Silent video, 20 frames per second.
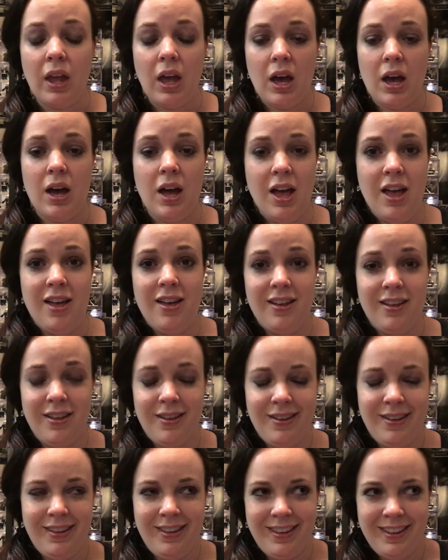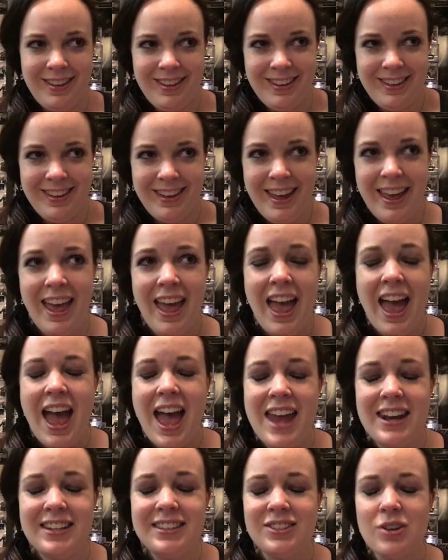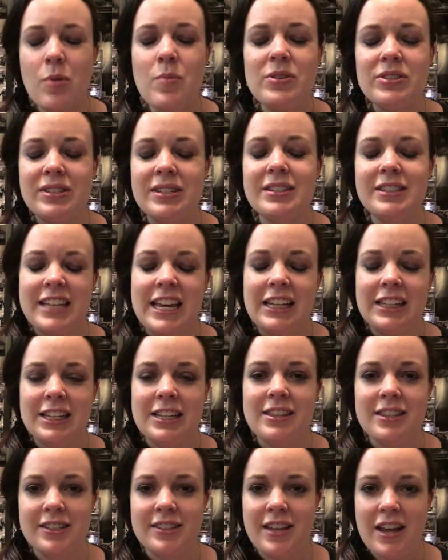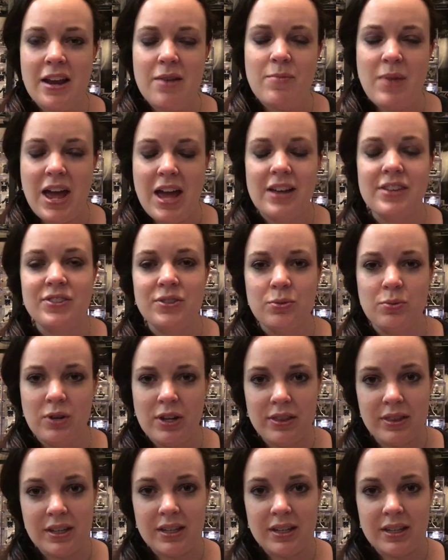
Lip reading: And it's almost exactly the same as the one